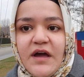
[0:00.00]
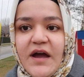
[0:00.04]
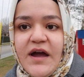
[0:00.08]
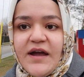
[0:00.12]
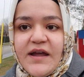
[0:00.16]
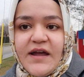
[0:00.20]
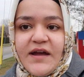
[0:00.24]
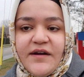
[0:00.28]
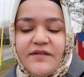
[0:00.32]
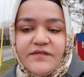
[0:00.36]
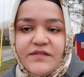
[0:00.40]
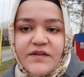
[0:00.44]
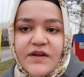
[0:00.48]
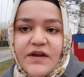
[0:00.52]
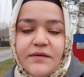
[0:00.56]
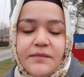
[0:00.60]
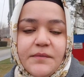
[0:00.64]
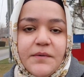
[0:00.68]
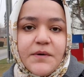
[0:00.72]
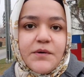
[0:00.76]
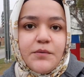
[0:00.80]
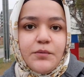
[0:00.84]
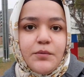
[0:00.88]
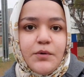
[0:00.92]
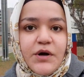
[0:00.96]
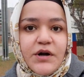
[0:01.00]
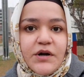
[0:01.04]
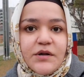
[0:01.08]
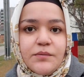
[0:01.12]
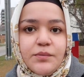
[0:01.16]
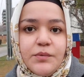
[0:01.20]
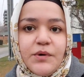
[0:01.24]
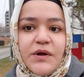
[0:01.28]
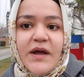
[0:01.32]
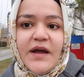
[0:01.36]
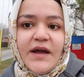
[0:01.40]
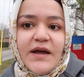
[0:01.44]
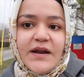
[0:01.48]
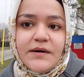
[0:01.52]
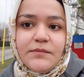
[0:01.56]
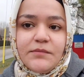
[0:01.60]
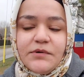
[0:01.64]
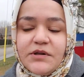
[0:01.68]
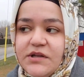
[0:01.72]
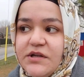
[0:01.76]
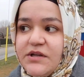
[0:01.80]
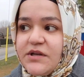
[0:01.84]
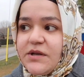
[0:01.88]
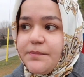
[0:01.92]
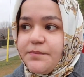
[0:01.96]
I have never worked with
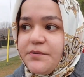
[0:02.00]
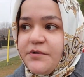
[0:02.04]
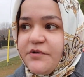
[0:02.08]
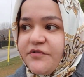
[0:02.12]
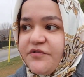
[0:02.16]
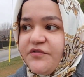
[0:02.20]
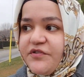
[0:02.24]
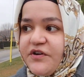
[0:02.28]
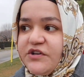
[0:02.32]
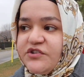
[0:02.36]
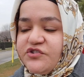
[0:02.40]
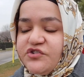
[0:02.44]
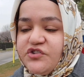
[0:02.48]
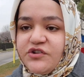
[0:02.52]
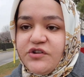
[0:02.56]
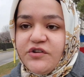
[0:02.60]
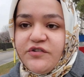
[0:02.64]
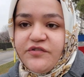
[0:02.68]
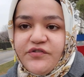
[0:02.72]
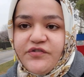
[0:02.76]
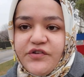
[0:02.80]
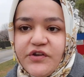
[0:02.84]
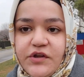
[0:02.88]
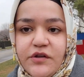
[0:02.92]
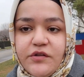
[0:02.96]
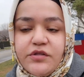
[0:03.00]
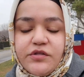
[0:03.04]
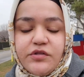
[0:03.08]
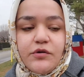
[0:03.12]
animal in a professional field.